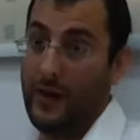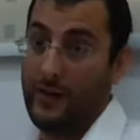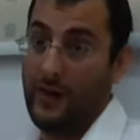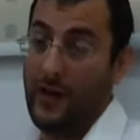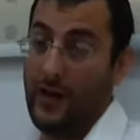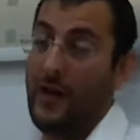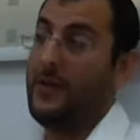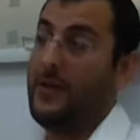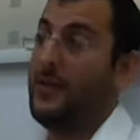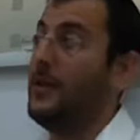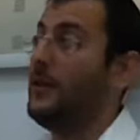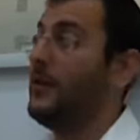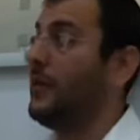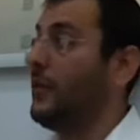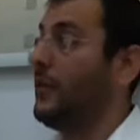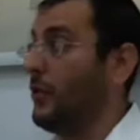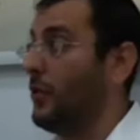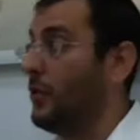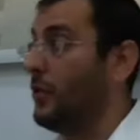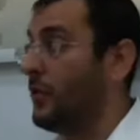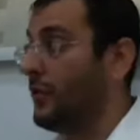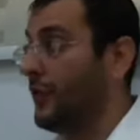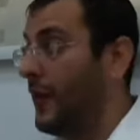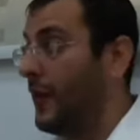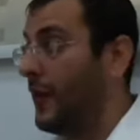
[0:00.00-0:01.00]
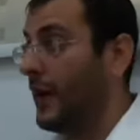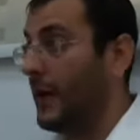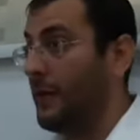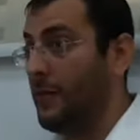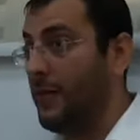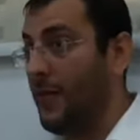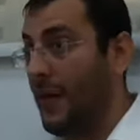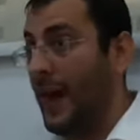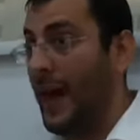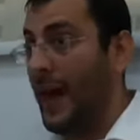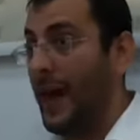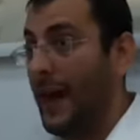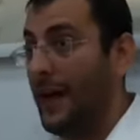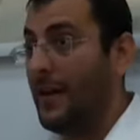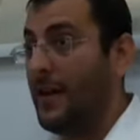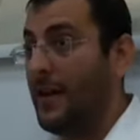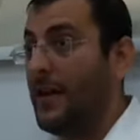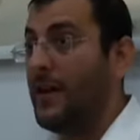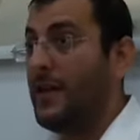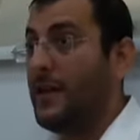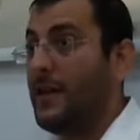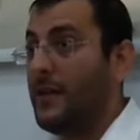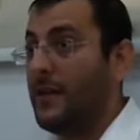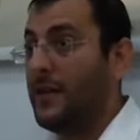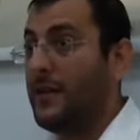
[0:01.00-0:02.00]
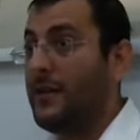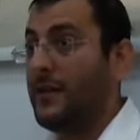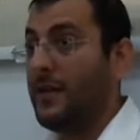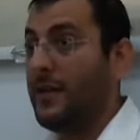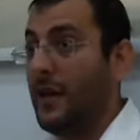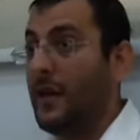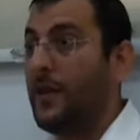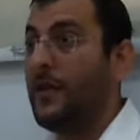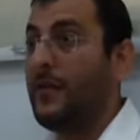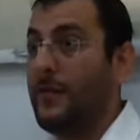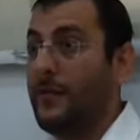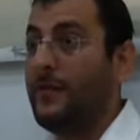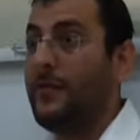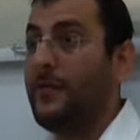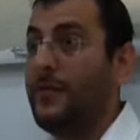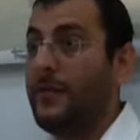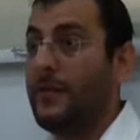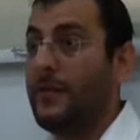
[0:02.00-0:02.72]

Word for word: it turns into two tefachim of air. So